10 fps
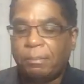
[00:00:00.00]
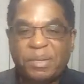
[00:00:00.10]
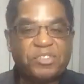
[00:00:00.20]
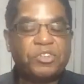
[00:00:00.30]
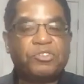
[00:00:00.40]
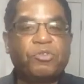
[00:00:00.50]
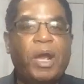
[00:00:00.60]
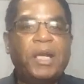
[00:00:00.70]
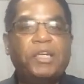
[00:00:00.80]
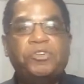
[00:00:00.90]
business
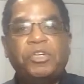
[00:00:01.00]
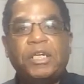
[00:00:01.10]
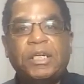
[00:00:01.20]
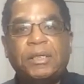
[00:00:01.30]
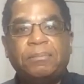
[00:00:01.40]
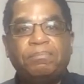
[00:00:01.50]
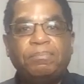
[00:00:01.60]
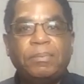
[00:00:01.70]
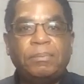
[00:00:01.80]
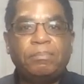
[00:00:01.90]
strategy and
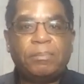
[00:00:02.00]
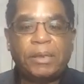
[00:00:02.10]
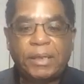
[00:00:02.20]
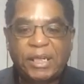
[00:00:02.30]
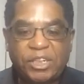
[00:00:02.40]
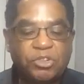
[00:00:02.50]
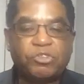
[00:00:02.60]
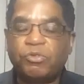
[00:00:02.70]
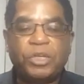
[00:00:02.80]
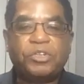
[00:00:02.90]

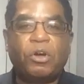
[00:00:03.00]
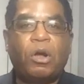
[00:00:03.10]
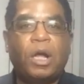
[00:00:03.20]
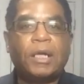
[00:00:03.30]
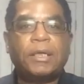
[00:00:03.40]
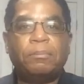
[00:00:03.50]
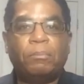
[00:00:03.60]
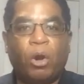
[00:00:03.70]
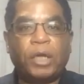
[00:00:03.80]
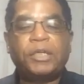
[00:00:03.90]
industry talk and
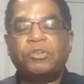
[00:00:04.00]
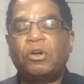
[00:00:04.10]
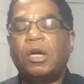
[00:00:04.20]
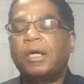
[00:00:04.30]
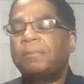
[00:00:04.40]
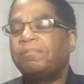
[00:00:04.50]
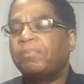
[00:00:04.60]
market talk,